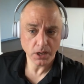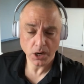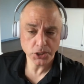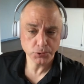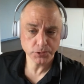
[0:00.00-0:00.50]

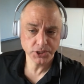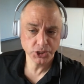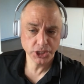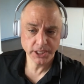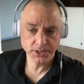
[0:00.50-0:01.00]
100
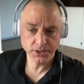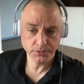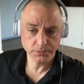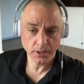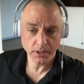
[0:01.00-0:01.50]
G
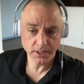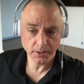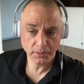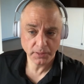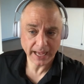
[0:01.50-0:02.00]
to, you know,
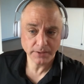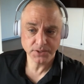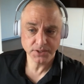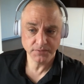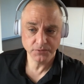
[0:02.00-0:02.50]

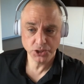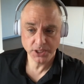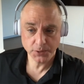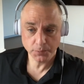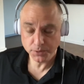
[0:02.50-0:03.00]
thousands of
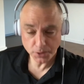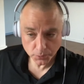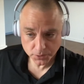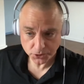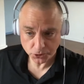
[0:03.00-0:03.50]
Gs, no
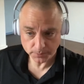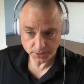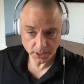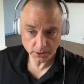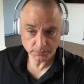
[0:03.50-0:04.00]

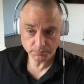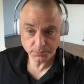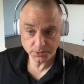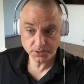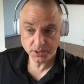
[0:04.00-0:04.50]
disturbed air,
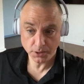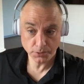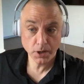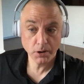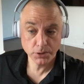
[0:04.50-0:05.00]
you
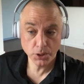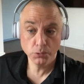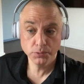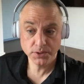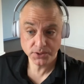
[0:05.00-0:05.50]
know,
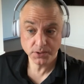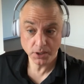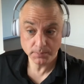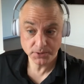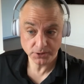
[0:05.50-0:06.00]
no
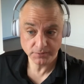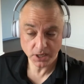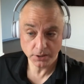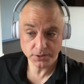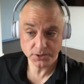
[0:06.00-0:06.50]
observed
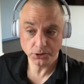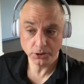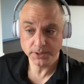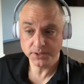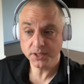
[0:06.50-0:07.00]
air
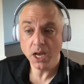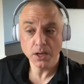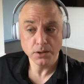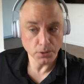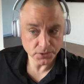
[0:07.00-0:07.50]
disturbance,
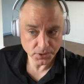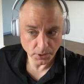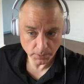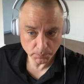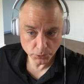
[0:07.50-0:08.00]
no
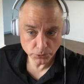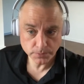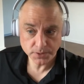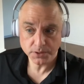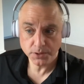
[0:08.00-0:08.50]
sonic
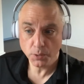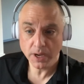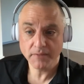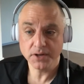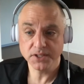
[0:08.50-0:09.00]
booms, no
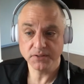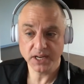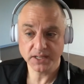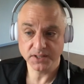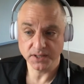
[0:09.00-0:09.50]
evidence of
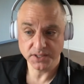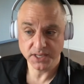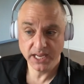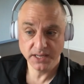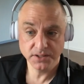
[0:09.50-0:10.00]
excess
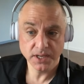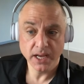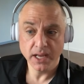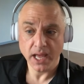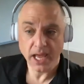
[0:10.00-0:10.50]
heat.
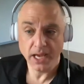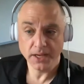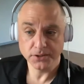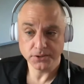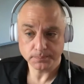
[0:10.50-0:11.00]

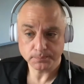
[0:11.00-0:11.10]
And